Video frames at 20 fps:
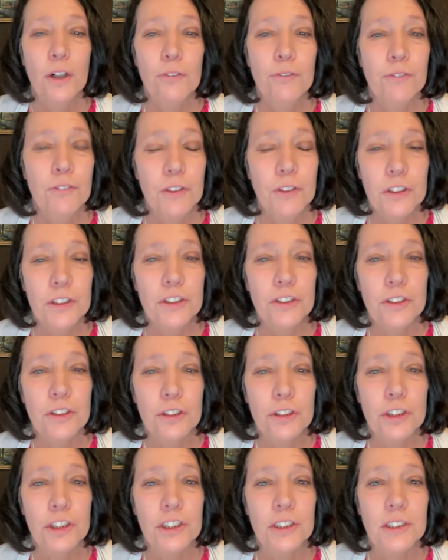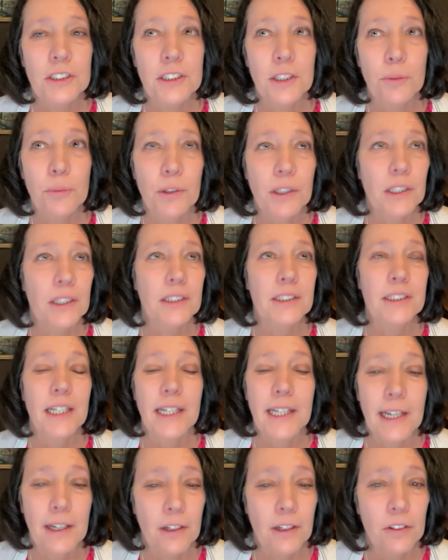her first surgeon said, we're going to
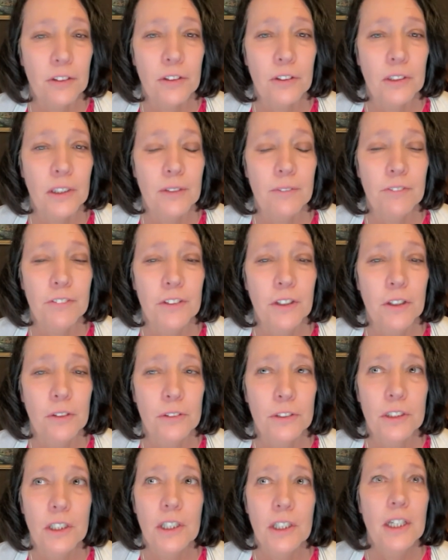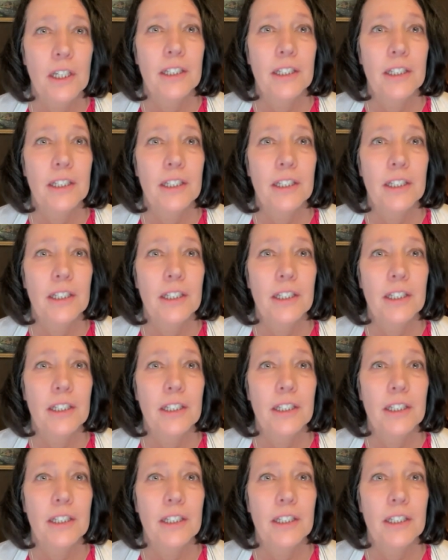take out all your lymph nodes.